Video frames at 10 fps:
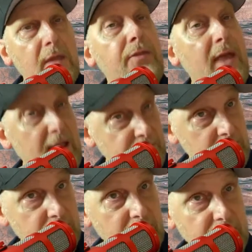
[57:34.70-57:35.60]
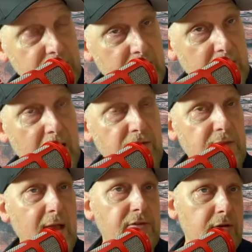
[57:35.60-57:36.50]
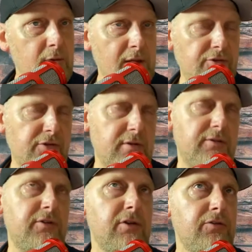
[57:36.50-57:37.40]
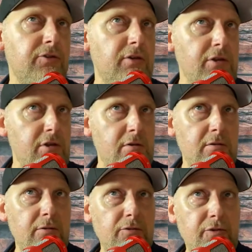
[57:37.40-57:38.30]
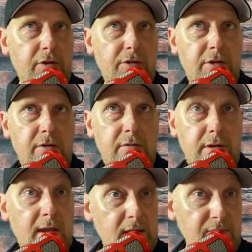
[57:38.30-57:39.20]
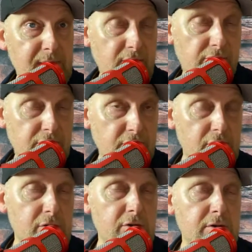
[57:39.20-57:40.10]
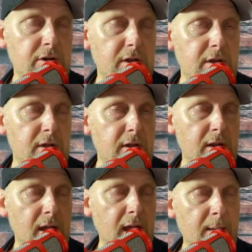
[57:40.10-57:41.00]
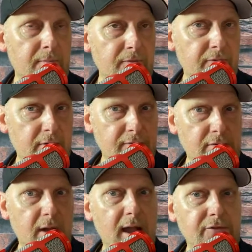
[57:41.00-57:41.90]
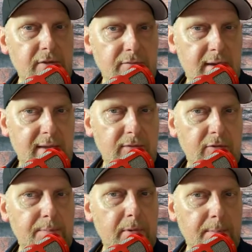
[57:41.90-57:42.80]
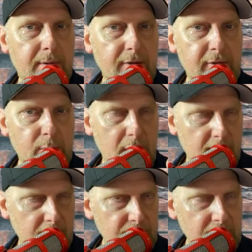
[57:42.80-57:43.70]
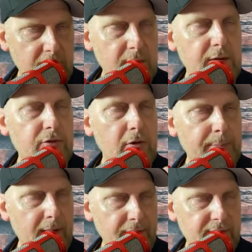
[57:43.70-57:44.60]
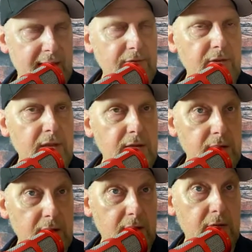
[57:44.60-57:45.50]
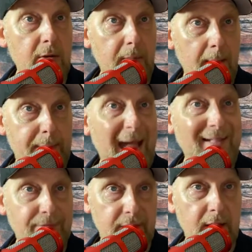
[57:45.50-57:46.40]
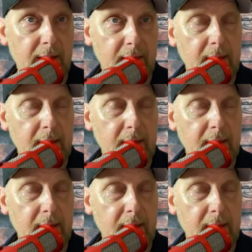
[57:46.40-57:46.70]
That's interesting. Actually, that's a question. Do you now? You've mentioned your for a variety of reasons, but because it works for you and it's your personality. You know, you're a pattern guy.